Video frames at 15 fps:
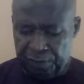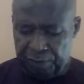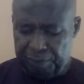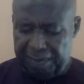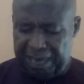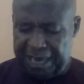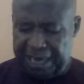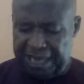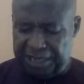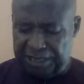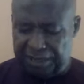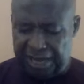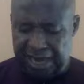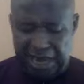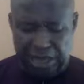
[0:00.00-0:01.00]
By his
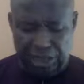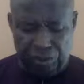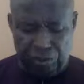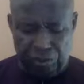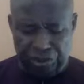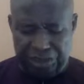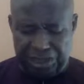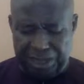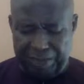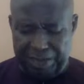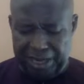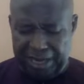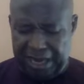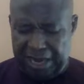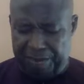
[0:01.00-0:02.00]
grace you shall be
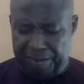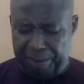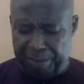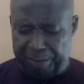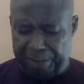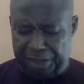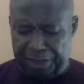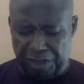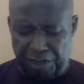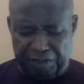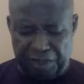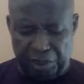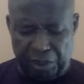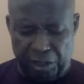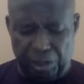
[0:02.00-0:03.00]
named the priest of the
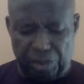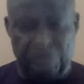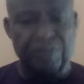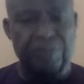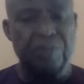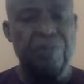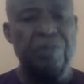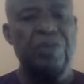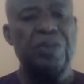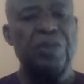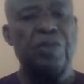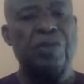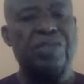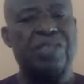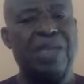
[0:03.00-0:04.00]
Lord.
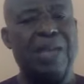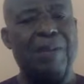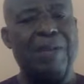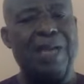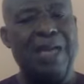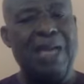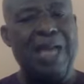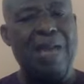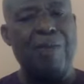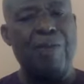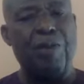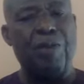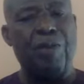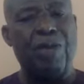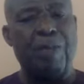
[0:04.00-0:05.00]
You shall be named
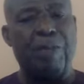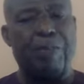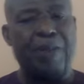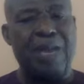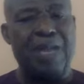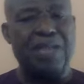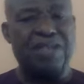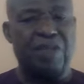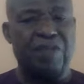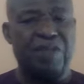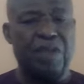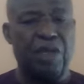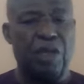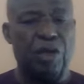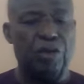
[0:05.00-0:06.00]
you the priest of the
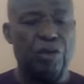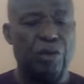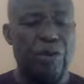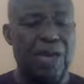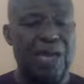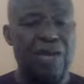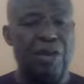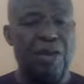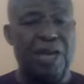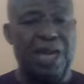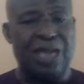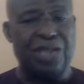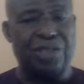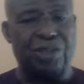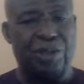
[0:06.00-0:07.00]
Lord. You and your
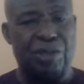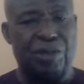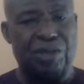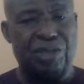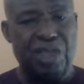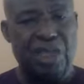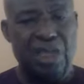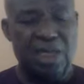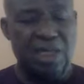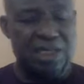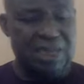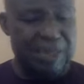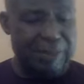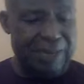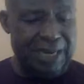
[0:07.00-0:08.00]
household
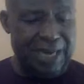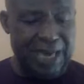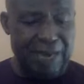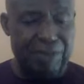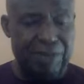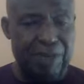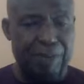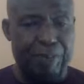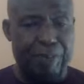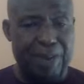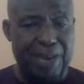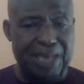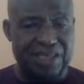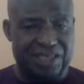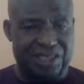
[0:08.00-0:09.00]
shall be named the
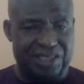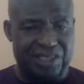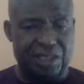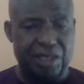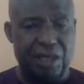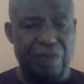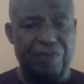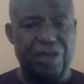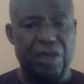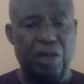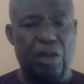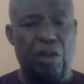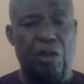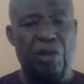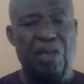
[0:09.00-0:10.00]
priests of the
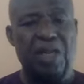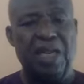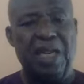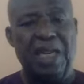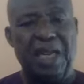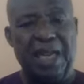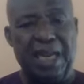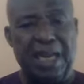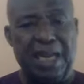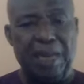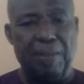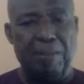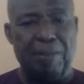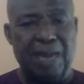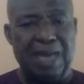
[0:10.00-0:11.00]
Lord. In the
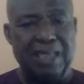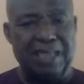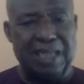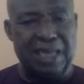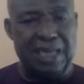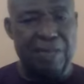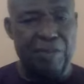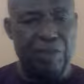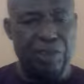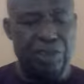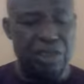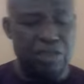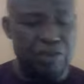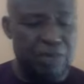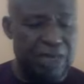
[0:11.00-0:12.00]
mighty name of
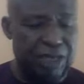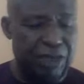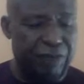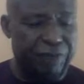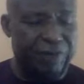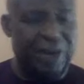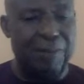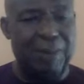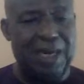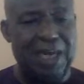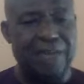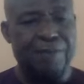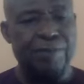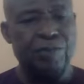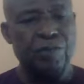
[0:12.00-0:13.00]
Jesus. You and your
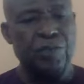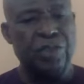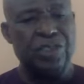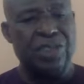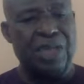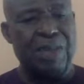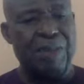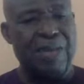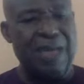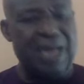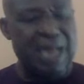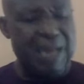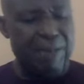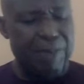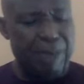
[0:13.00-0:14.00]
family shall be
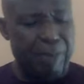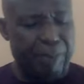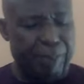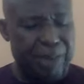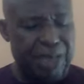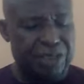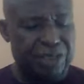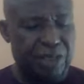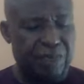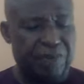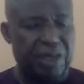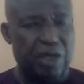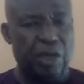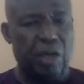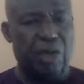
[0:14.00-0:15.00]
named the priests of the
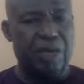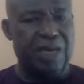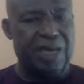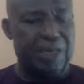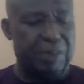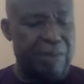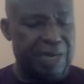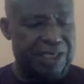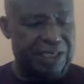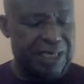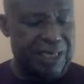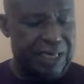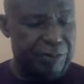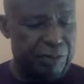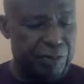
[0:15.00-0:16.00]
Lord in the mighty
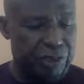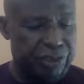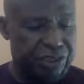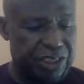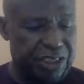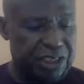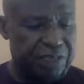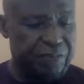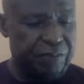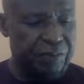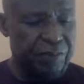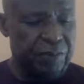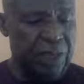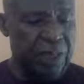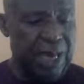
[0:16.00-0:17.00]
name of Jesus
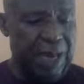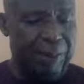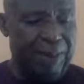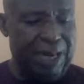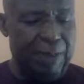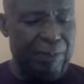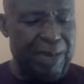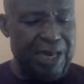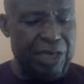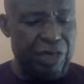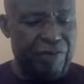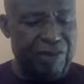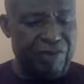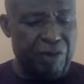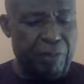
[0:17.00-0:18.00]
and by the mandate of
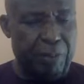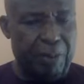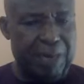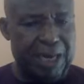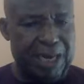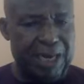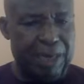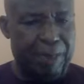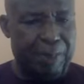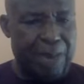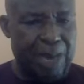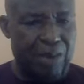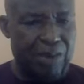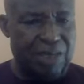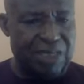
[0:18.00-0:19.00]
heaven upon my life, the
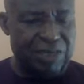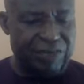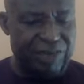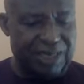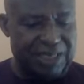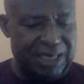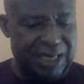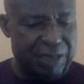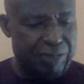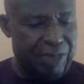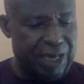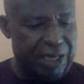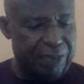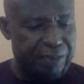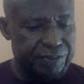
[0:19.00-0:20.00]
powers invested in
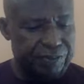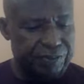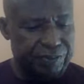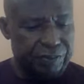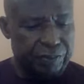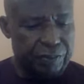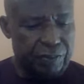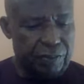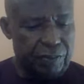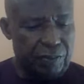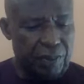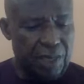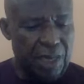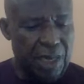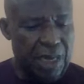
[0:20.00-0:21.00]
me.
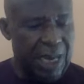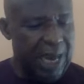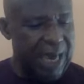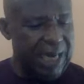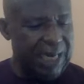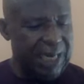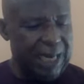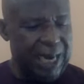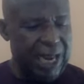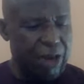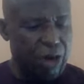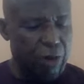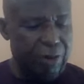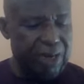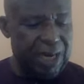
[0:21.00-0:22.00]
I declare and I
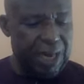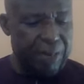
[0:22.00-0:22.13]
command and I